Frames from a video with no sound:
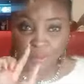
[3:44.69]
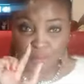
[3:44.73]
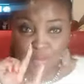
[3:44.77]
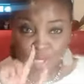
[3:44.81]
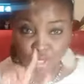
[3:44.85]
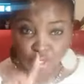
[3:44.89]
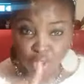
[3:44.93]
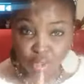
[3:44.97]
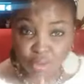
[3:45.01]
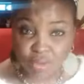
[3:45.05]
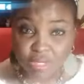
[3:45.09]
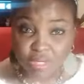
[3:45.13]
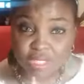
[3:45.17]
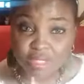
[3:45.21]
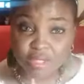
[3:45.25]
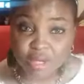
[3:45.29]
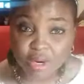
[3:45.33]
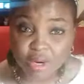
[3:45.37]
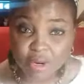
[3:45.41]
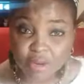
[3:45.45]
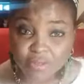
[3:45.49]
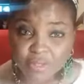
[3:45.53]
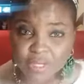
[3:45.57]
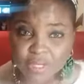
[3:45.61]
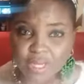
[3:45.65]
But you
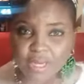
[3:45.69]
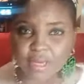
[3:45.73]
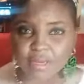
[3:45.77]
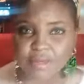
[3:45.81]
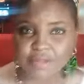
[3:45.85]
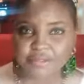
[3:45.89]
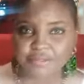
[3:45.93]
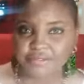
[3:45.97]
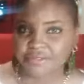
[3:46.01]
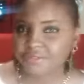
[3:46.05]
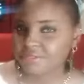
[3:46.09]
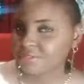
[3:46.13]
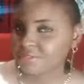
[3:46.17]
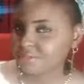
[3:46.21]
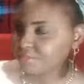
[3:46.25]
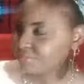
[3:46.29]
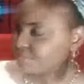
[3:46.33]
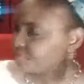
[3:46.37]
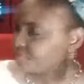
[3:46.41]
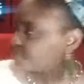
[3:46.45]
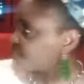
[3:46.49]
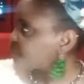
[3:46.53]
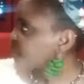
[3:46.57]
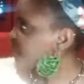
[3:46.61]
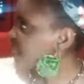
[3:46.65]
deserve love.
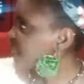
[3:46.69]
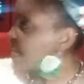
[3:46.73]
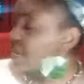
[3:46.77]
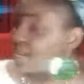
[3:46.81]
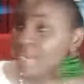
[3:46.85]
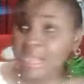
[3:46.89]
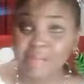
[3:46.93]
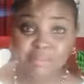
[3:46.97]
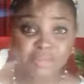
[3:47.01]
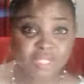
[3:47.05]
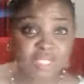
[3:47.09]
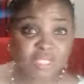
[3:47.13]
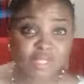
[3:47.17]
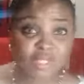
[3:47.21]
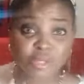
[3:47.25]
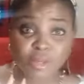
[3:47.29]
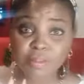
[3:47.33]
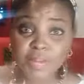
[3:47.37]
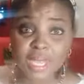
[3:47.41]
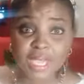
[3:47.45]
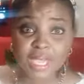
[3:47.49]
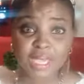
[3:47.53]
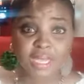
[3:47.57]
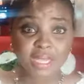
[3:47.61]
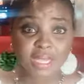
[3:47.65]
And I'm just
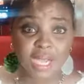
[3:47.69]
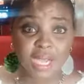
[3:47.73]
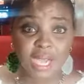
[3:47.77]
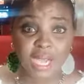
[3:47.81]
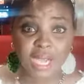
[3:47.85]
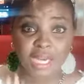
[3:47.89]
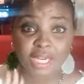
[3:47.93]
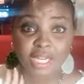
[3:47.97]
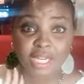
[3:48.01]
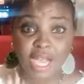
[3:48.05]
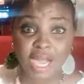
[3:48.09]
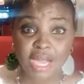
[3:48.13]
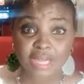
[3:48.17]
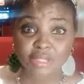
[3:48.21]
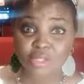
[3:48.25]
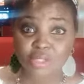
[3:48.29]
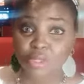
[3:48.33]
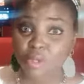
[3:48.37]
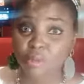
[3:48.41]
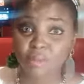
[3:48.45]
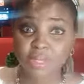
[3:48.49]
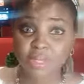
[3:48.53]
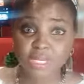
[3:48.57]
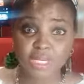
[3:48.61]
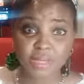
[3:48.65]
obeying God. God
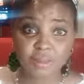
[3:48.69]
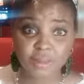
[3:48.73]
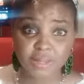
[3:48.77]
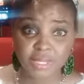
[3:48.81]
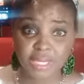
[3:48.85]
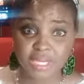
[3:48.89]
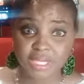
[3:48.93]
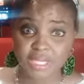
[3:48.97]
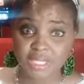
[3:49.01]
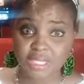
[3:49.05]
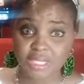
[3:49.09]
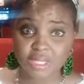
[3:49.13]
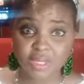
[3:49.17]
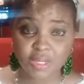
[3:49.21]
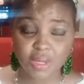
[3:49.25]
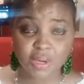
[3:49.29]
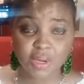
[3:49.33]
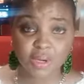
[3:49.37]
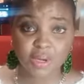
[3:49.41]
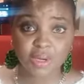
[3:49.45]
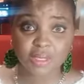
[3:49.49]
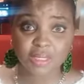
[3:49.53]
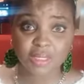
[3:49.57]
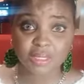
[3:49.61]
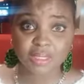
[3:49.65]
told me to play this
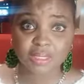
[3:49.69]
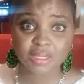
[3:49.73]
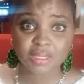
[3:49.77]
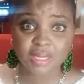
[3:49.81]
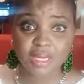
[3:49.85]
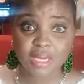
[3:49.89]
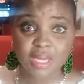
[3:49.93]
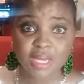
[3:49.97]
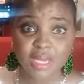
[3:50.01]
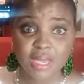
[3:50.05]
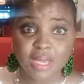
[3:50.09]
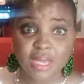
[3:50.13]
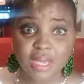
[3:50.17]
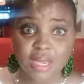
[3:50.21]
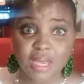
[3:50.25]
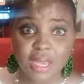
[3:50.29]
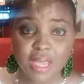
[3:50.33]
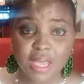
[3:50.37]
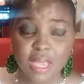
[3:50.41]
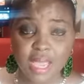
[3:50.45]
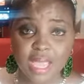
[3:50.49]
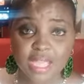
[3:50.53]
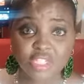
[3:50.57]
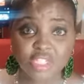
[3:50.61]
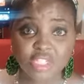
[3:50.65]
song
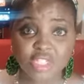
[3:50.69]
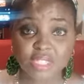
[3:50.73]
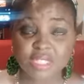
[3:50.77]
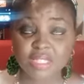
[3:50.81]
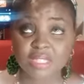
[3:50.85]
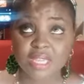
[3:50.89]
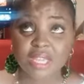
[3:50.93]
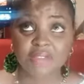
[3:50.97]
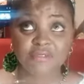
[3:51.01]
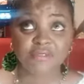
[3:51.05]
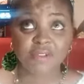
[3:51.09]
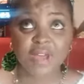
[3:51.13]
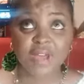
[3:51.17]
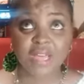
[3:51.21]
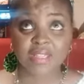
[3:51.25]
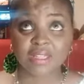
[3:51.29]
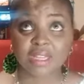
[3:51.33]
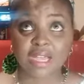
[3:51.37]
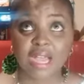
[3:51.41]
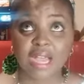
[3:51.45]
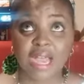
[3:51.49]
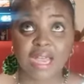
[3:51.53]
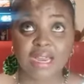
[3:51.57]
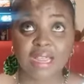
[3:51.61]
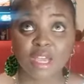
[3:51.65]
and just say, Father
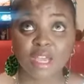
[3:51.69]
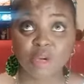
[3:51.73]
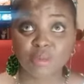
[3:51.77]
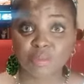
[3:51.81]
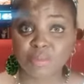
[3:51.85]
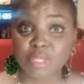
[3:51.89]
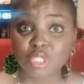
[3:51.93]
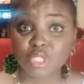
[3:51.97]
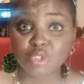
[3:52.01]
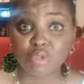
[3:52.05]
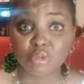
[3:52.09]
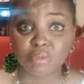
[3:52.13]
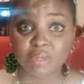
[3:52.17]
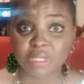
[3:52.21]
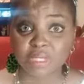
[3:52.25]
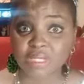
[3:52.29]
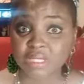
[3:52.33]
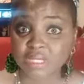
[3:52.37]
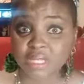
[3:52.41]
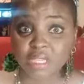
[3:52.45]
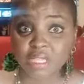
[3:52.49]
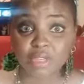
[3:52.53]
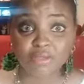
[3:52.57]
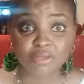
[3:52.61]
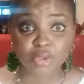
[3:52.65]
God, help me to
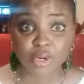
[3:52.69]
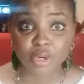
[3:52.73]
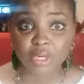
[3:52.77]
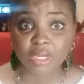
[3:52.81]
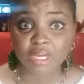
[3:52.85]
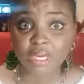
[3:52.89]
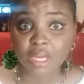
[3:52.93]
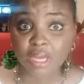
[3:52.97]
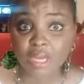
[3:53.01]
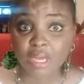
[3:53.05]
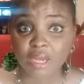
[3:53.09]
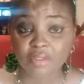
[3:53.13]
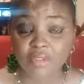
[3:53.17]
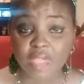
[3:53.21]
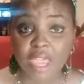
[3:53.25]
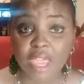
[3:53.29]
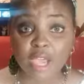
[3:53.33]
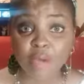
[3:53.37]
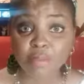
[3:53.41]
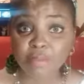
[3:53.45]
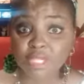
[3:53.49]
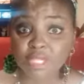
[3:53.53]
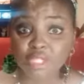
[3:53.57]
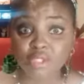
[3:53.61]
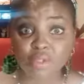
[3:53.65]
receive your love.
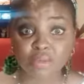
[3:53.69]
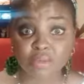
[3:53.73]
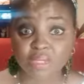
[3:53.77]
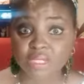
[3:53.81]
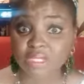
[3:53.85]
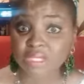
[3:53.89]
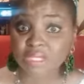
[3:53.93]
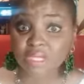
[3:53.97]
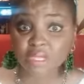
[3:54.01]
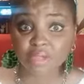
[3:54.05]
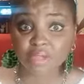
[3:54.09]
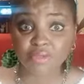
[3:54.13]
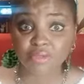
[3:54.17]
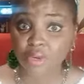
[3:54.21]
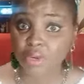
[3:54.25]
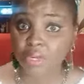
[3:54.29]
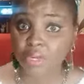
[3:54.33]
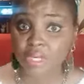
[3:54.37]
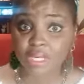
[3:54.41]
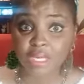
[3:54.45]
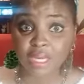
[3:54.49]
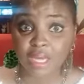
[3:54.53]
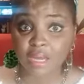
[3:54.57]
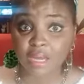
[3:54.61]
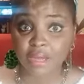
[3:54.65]
Help me to receive
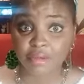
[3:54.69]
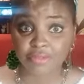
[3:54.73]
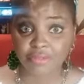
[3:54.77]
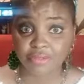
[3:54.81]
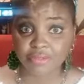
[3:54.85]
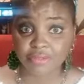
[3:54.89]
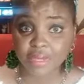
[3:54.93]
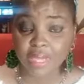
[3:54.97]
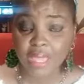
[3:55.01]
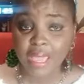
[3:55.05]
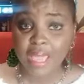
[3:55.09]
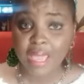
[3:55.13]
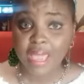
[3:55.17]
your love.